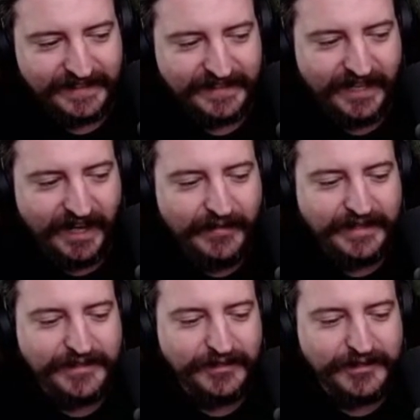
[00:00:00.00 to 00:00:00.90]

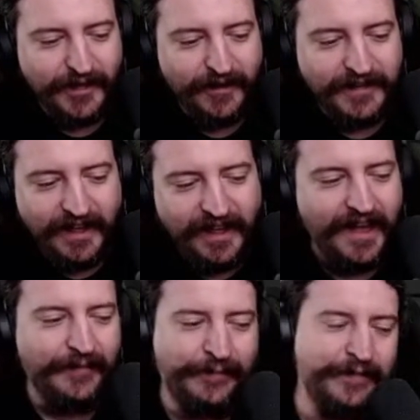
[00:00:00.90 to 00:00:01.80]
Comments are turned
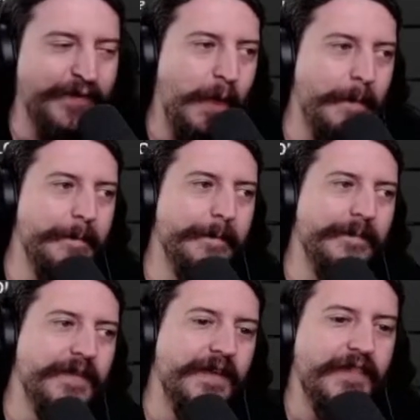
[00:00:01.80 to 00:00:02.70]
off.
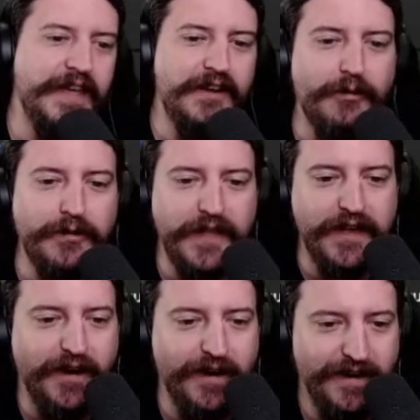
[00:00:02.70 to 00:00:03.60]
They know what they
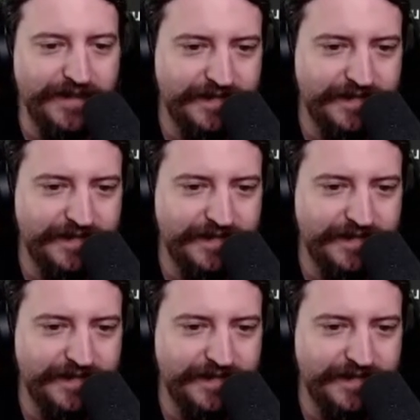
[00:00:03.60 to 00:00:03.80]
are.